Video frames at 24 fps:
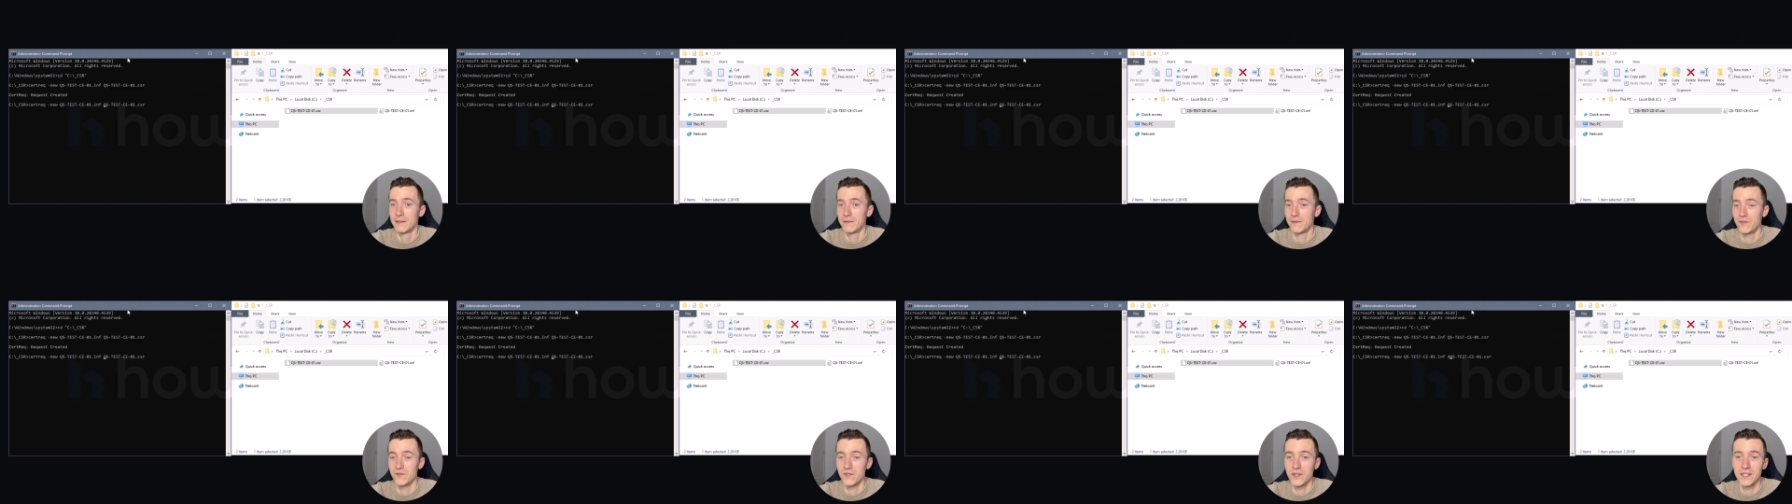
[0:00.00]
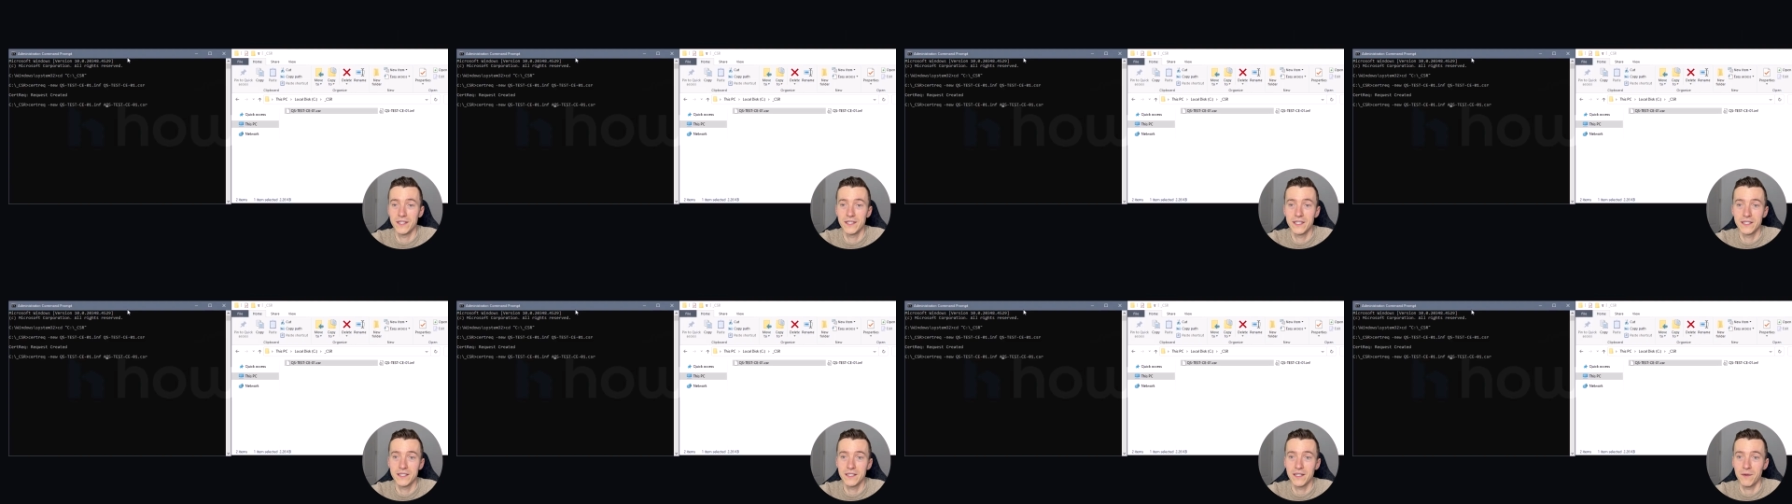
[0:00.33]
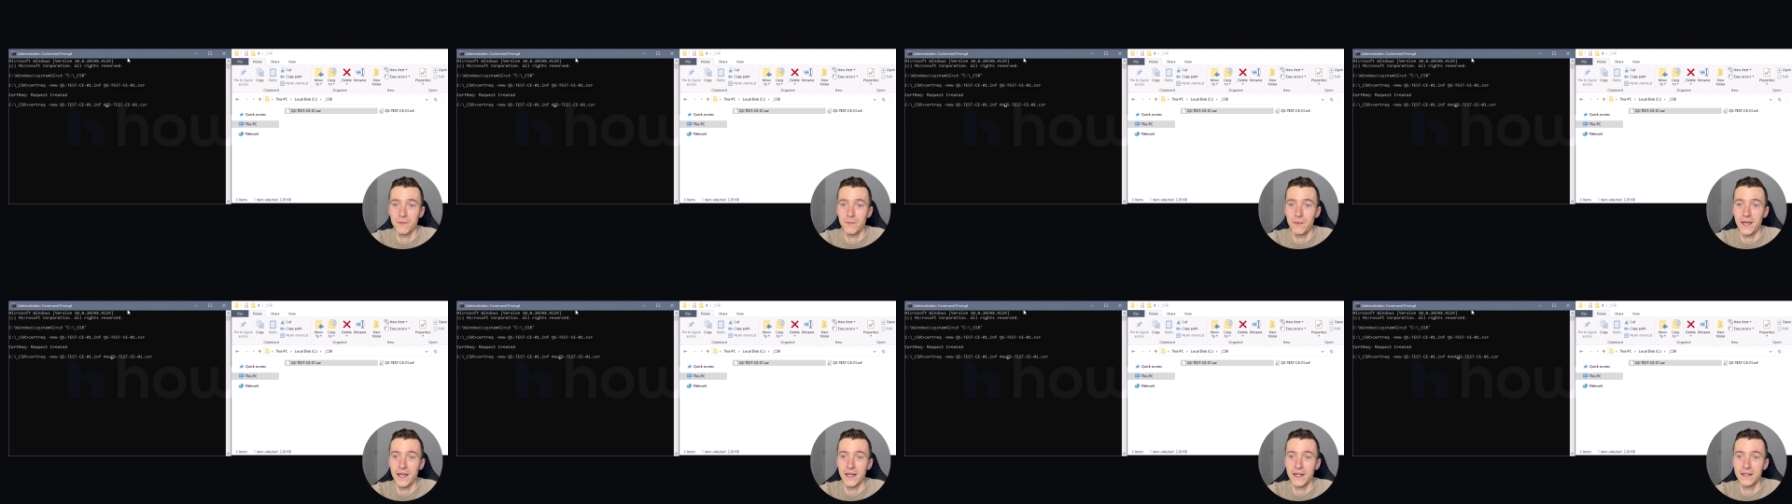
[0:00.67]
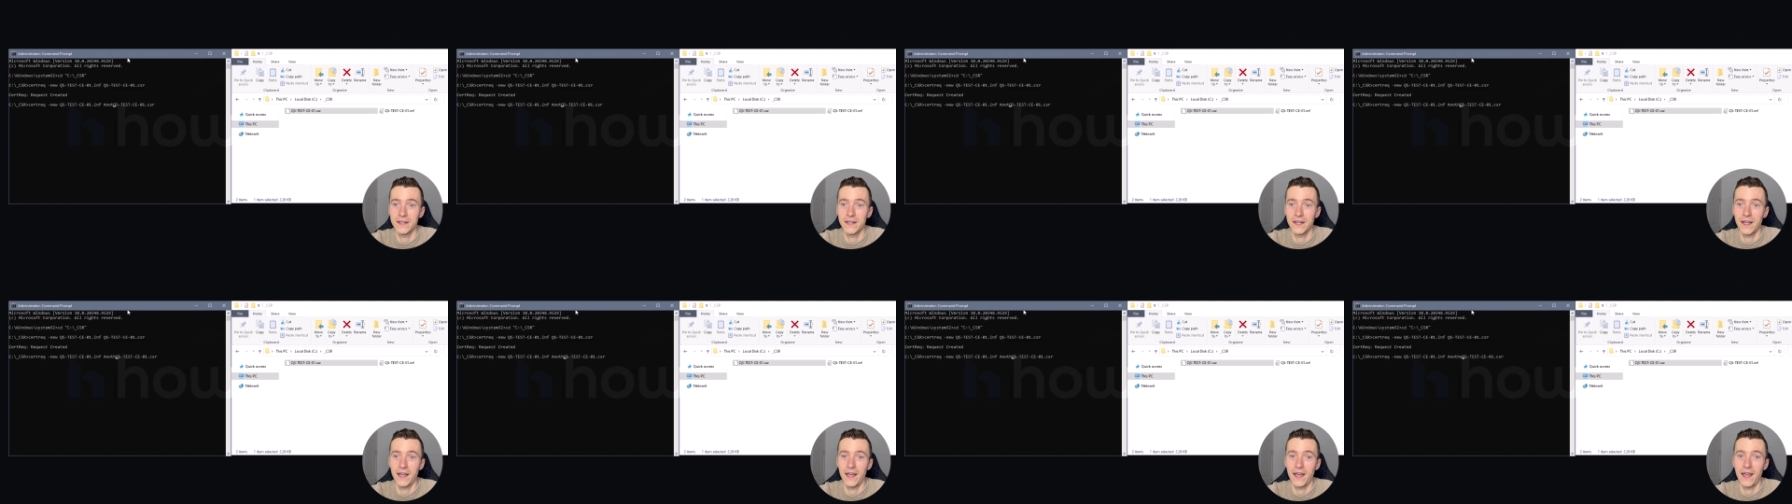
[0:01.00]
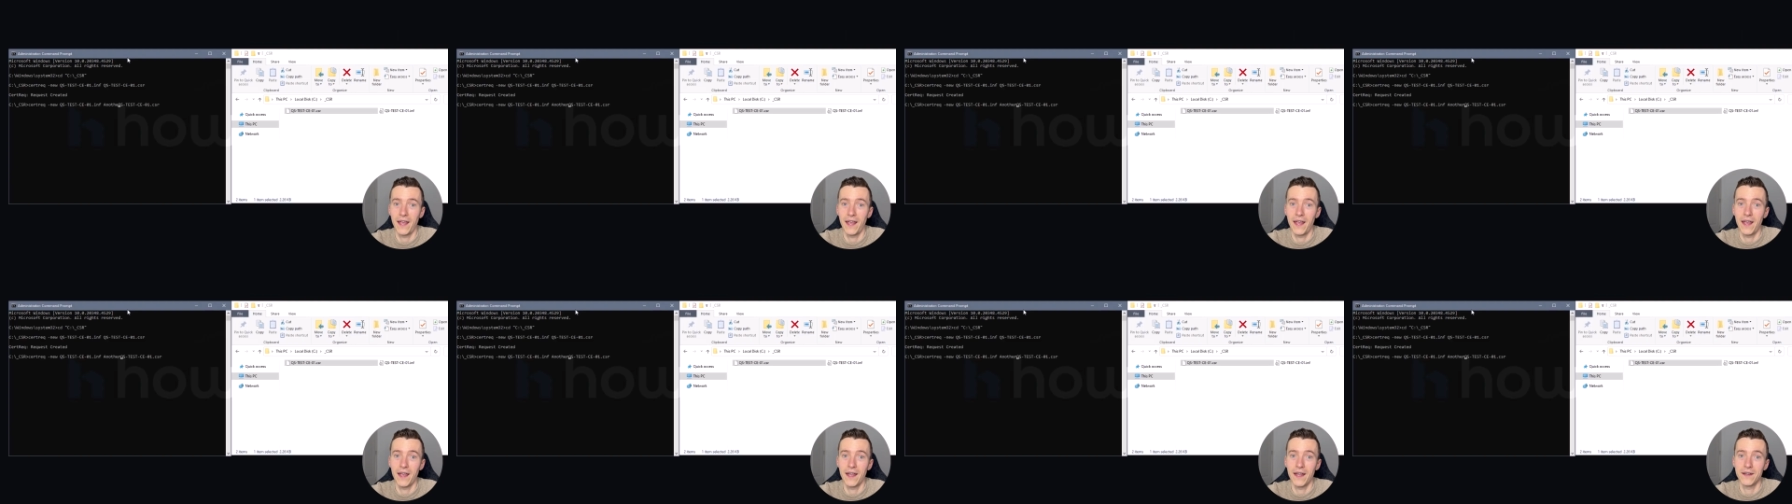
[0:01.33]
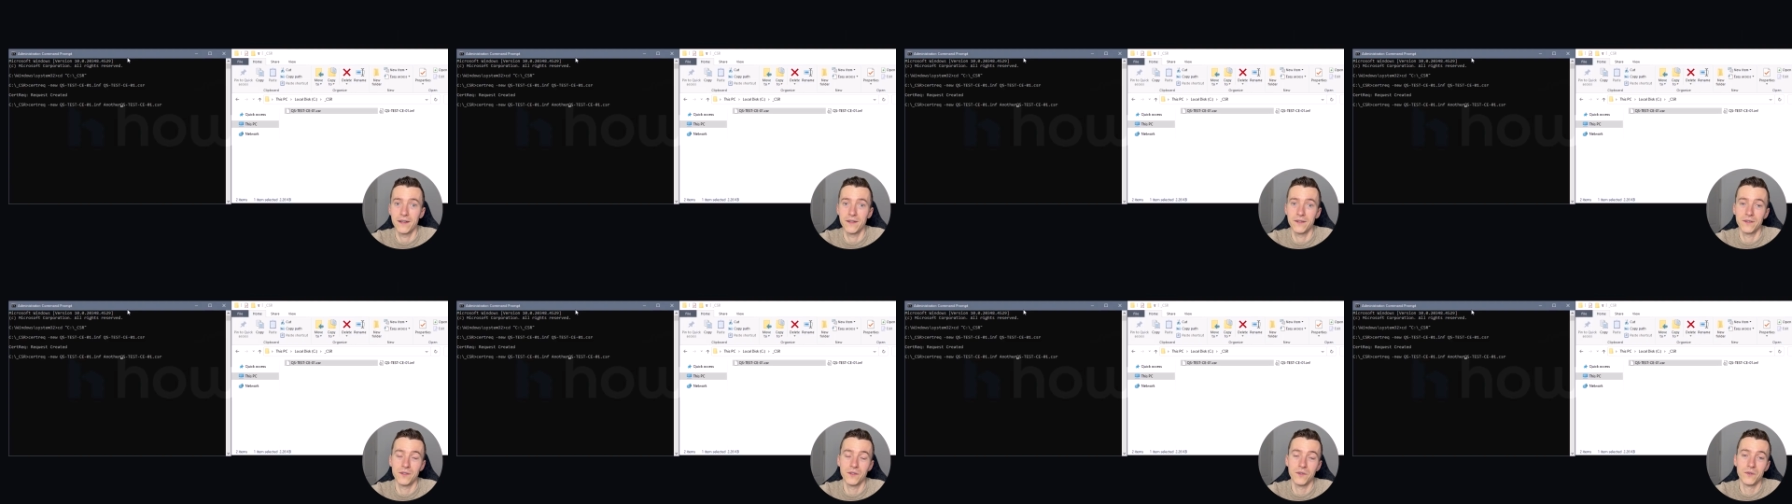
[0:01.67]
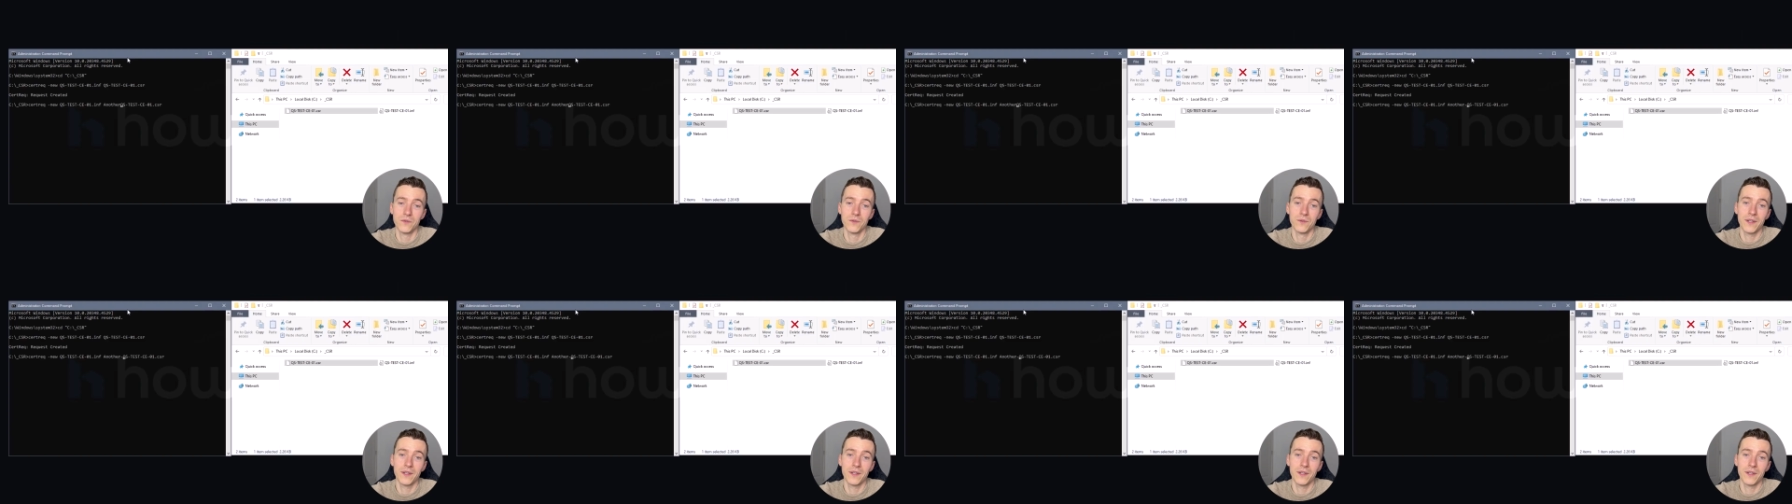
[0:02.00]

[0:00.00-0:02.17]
run this command, and you